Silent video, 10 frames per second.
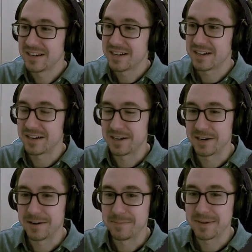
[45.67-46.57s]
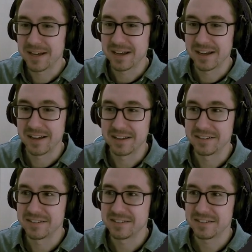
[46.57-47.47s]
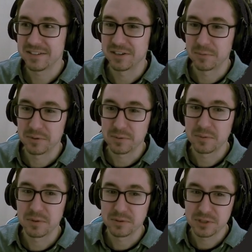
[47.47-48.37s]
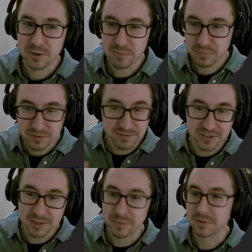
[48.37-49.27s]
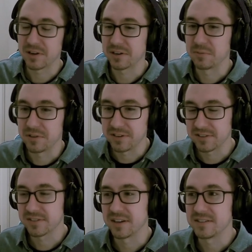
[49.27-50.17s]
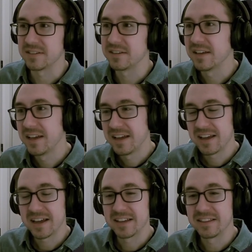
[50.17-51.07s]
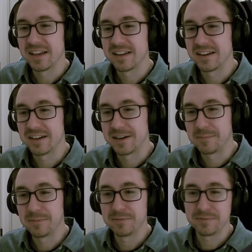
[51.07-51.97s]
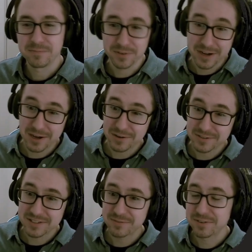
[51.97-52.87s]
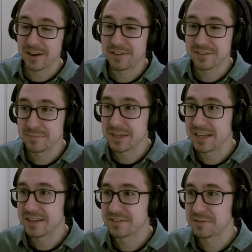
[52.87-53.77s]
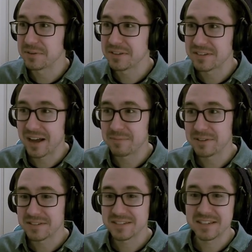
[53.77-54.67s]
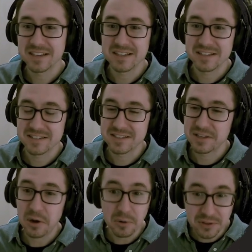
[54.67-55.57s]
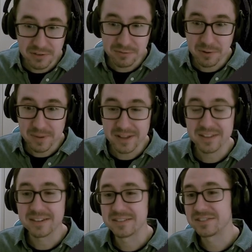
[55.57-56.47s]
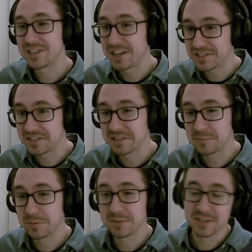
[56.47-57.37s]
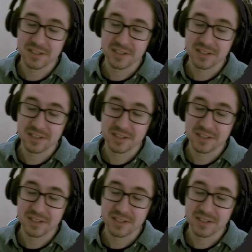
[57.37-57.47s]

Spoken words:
And we'll show it briefly, but we're not going to really discuss it. And then for now, same for alchemy. So really, timeless is the only format that is changing at the moment.